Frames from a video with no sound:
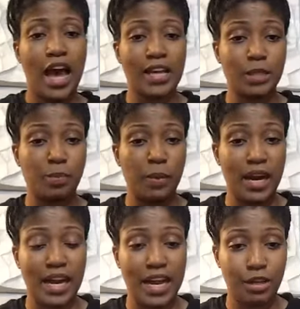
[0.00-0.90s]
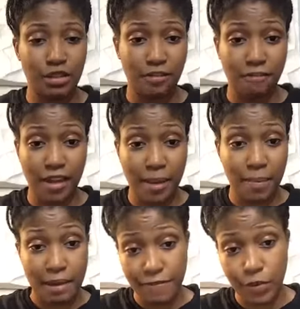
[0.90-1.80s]
I spray and I use a
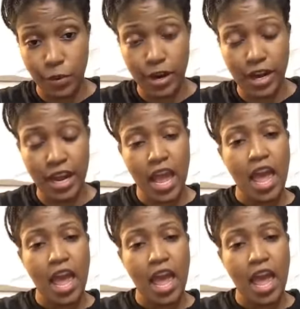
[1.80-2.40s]
flat mop for it.